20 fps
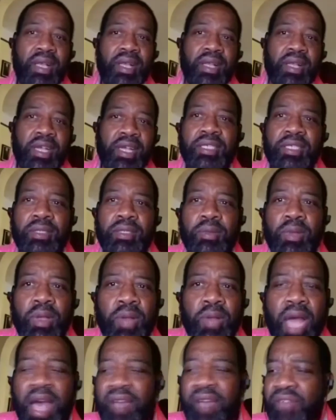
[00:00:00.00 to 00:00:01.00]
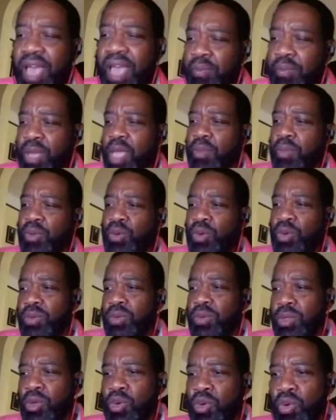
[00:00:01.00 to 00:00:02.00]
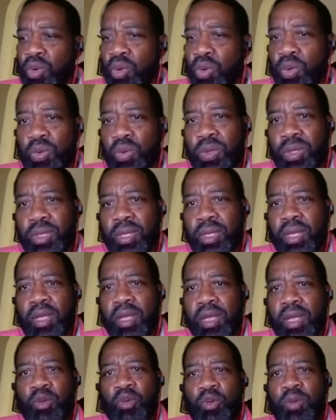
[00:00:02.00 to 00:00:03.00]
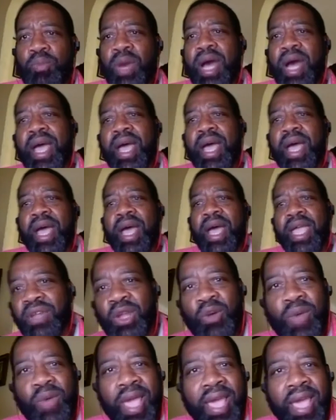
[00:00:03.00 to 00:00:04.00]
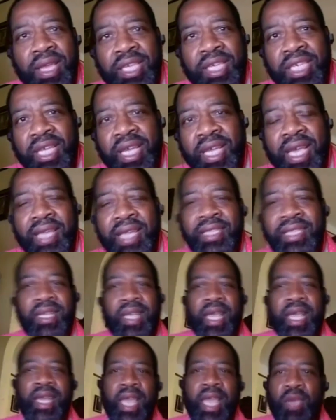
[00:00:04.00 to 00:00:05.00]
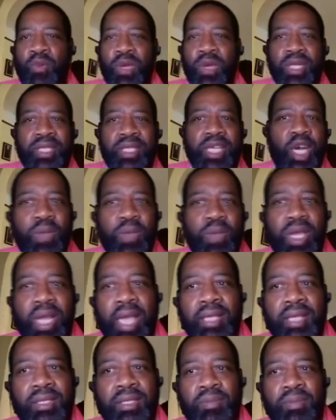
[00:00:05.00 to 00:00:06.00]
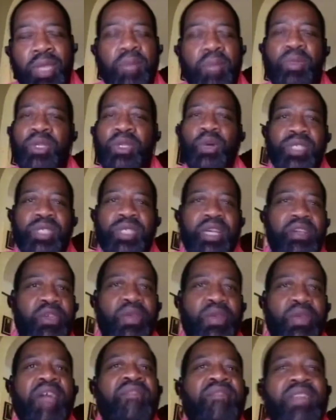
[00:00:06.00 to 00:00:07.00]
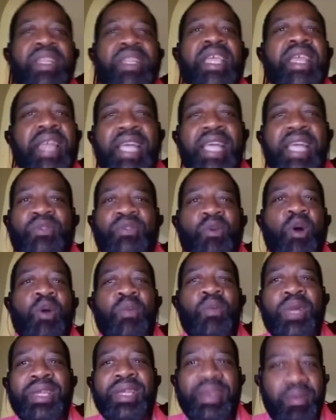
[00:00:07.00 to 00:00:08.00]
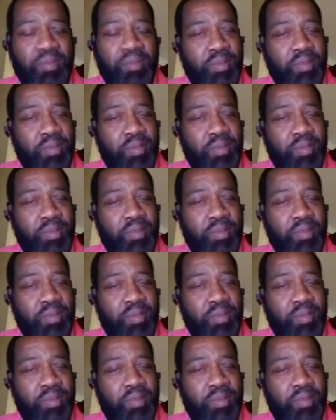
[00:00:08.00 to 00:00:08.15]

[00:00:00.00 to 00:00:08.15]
because I've had people who were buying it for low energy and they wouldn't tell me, like, people don't tell you everything that's wrong with them.